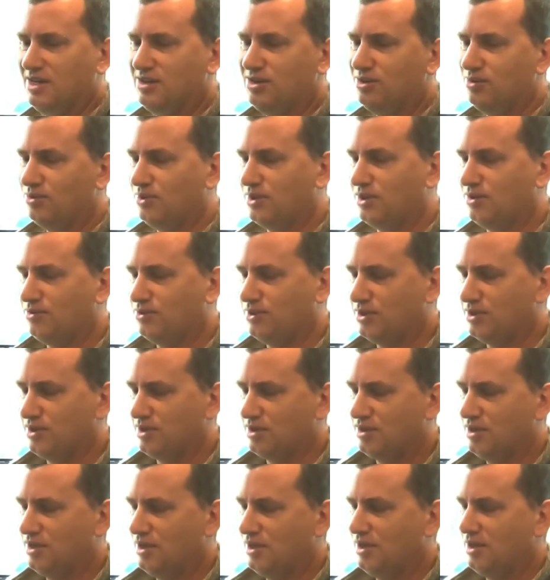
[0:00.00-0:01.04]
do with
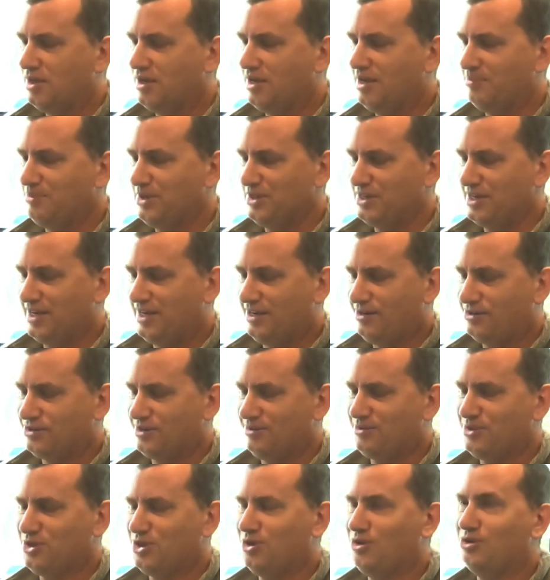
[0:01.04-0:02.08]
the dials.
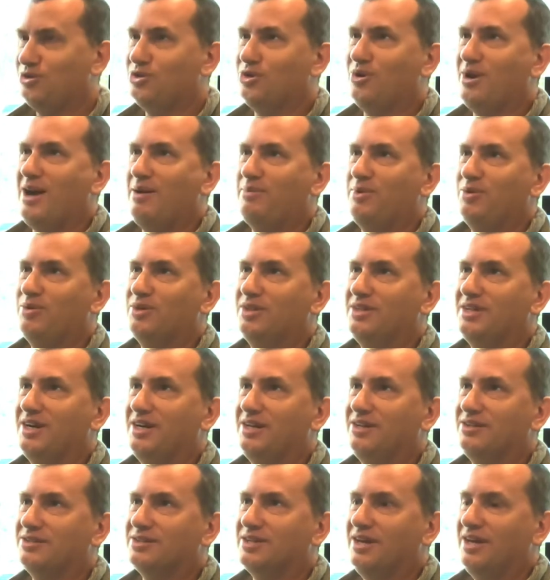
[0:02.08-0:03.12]
I'm so happy with the
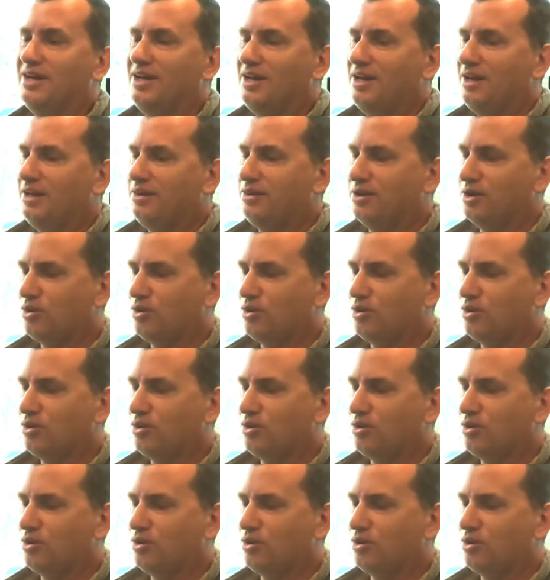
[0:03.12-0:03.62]
dials. The